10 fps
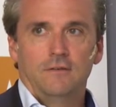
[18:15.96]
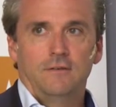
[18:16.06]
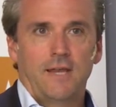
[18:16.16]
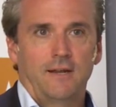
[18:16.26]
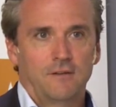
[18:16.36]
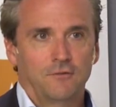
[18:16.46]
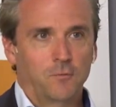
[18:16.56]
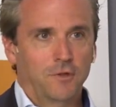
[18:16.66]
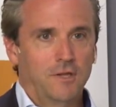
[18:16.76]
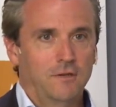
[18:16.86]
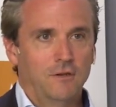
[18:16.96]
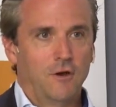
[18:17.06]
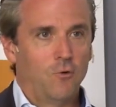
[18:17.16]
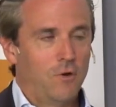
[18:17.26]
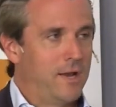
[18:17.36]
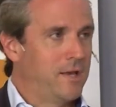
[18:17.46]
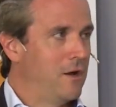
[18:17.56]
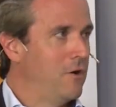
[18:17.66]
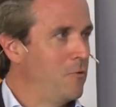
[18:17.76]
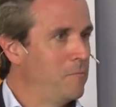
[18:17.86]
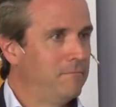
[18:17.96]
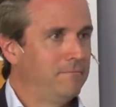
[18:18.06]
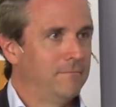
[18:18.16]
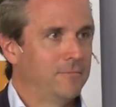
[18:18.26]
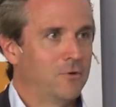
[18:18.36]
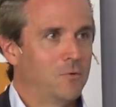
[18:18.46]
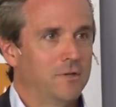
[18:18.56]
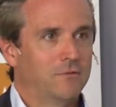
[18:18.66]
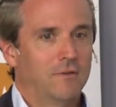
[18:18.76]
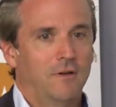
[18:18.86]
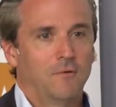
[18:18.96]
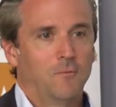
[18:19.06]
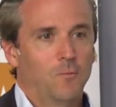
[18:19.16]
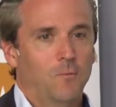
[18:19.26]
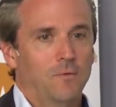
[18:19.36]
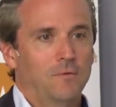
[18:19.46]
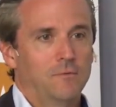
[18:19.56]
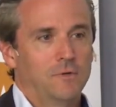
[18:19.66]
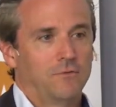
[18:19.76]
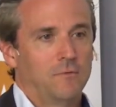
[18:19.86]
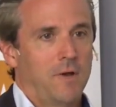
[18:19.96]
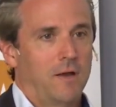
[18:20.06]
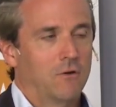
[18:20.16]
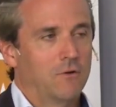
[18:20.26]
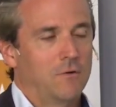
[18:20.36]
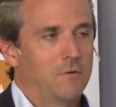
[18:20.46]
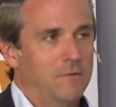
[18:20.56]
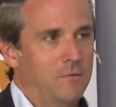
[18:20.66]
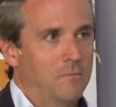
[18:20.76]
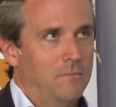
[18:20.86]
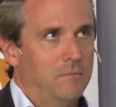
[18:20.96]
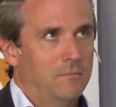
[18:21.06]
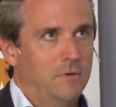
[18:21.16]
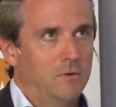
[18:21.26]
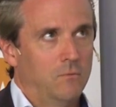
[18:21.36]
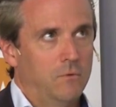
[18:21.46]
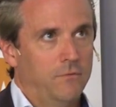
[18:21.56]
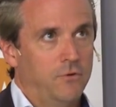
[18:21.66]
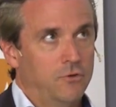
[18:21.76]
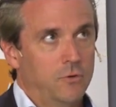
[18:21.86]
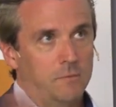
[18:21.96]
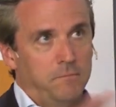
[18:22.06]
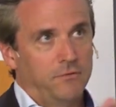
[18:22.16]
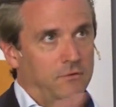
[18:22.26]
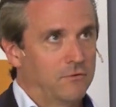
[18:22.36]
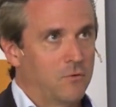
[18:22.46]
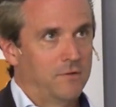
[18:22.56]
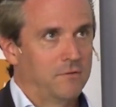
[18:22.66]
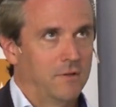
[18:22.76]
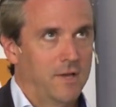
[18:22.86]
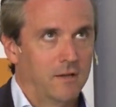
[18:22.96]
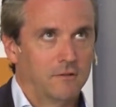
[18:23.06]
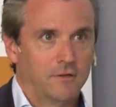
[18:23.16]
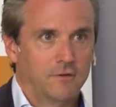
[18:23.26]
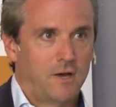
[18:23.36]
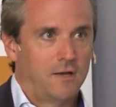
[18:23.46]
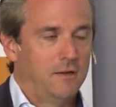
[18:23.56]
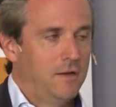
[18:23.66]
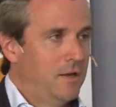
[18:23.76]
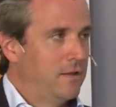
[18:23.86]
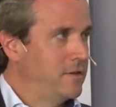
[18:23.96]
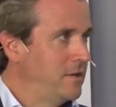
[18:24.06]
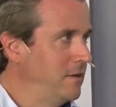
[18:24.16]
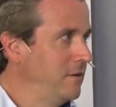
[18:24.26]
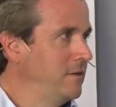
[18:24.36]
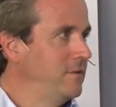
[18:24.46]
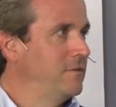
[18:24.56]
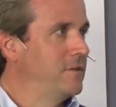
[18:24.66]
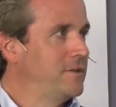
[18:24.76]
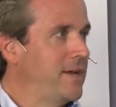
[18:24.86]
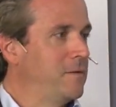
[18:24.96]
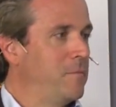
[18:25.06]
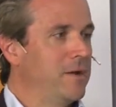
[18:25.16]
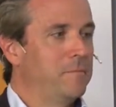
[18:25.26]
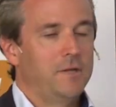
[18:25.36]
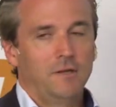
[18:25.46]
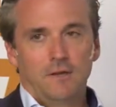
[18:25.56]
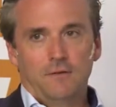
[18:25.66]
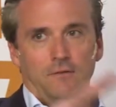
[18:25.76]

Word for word: data doesn't really know any home, so it's, uh, it doesn't matter uh, if you're doing business transatlantically or not, the the data might be